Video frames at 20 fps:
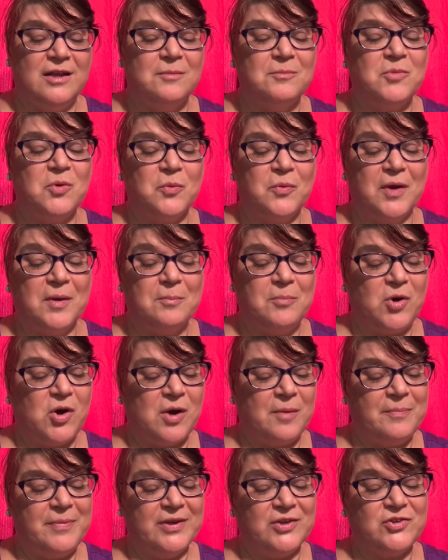But when
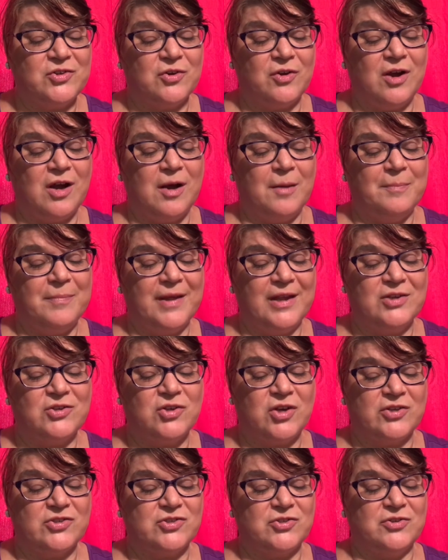Pa picked her up and
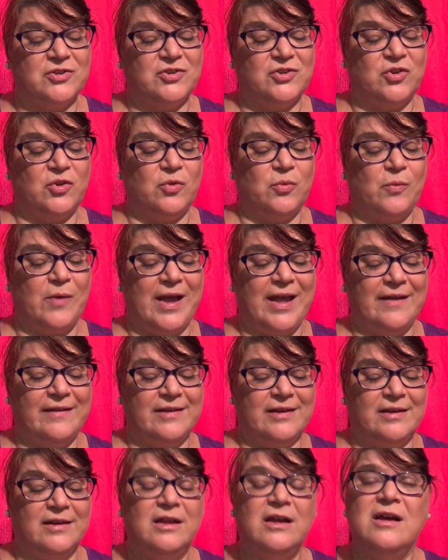tossed her into the
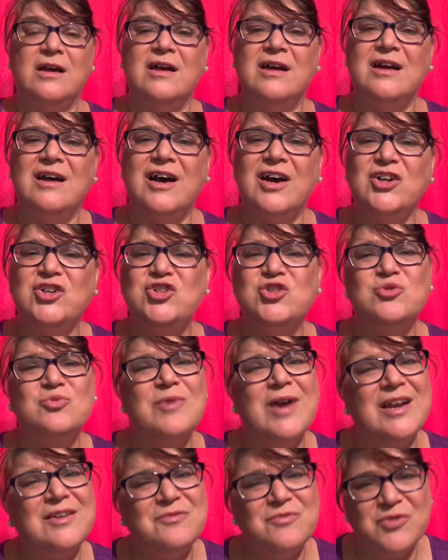wagon, a
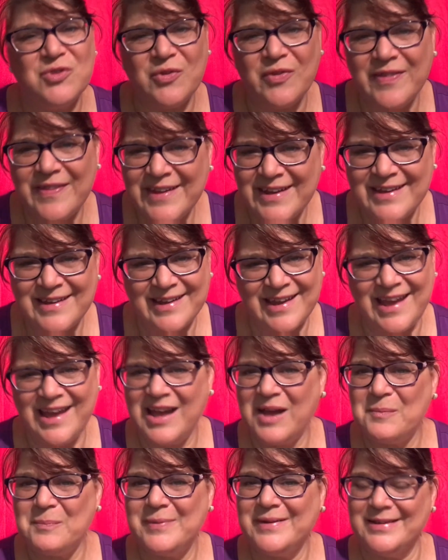dreadful thing
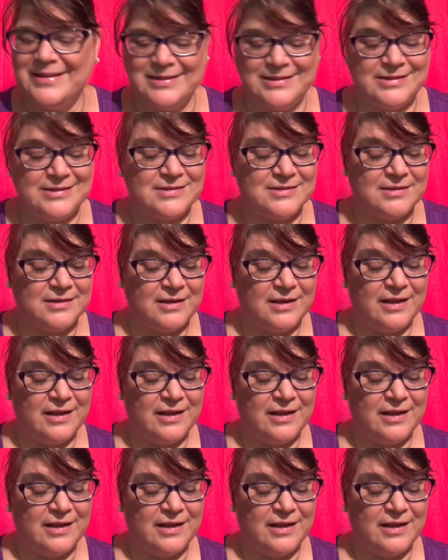happened.